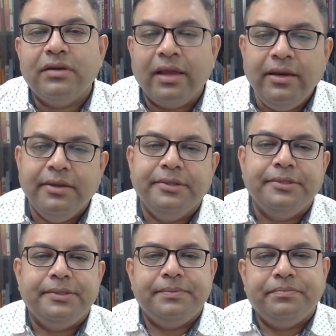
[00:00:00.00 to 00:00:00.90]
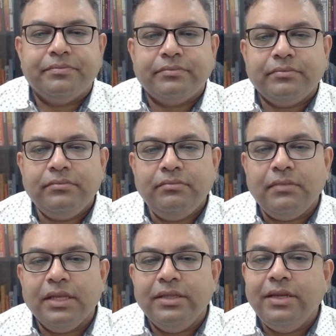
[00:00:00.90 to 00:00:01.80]
right?
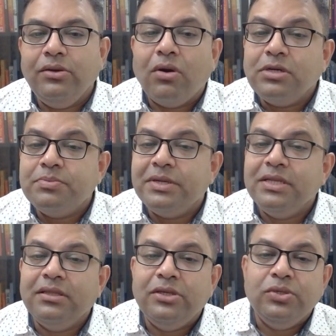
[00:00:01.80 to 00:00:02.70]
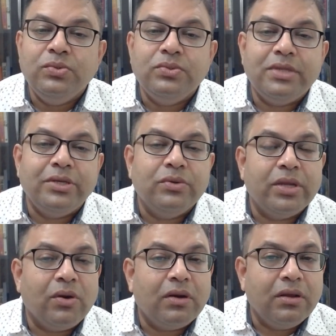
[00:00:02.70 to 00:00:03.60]
Then not spreading the news that you
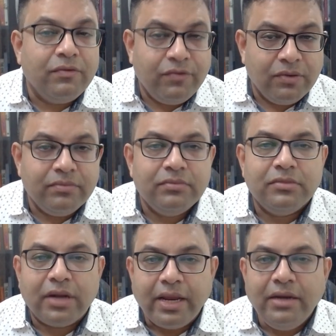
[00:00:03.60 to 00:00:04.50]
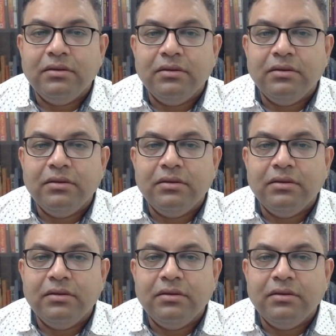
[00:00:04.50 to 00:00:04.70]
cannot confirm, right?